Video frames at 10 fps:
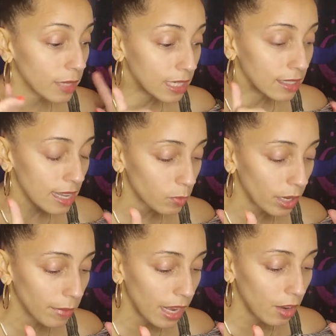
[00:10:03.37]
because that's what
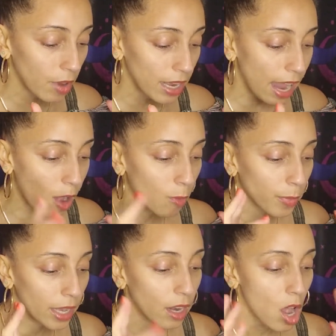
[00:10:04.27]
I'm getting right now.
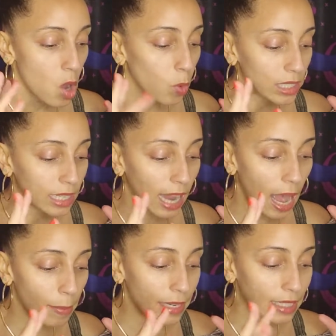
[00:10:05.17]
But what's going to
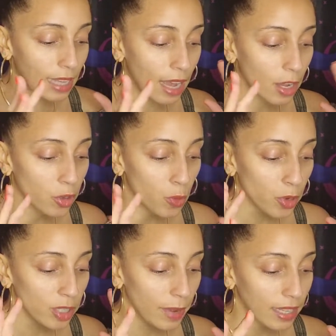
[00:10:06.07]
happen is that a new
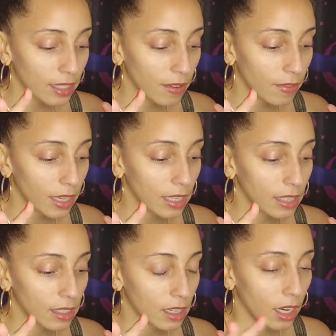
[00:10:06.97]
perspective
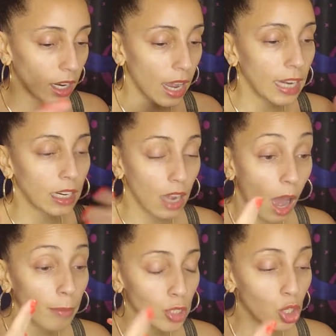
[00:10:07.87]
is going to kind of
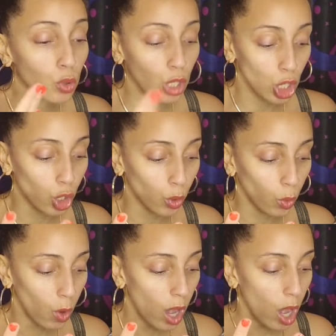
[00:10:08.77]
come to
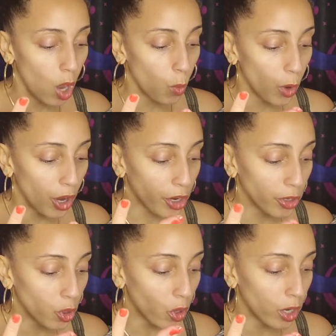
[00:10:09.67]
you where
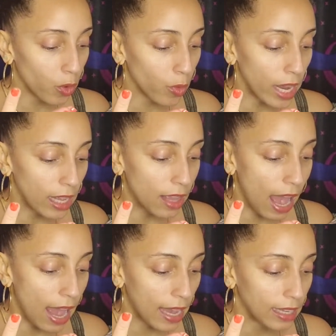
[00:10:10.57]
you're going to
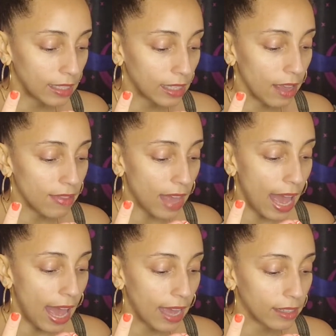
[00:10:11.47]
realize
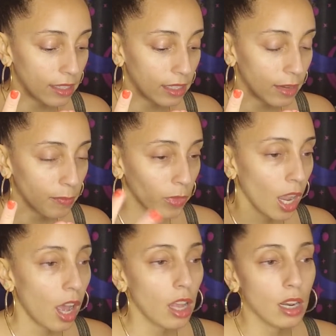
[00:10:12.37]
that
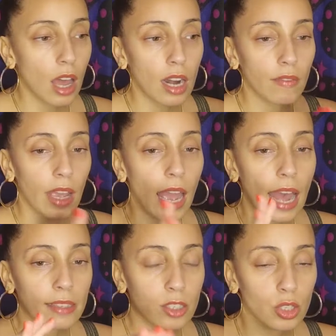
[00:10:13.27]
a lot of it
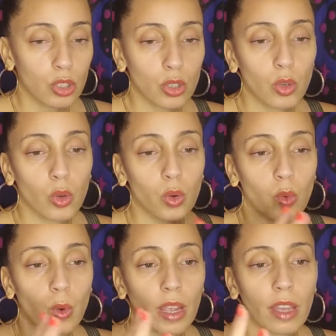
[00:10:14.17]
had to do
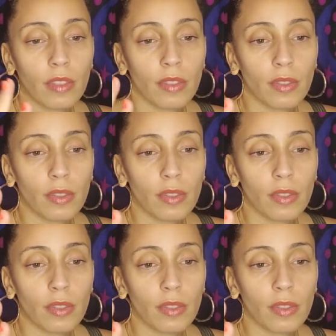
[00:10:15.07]
with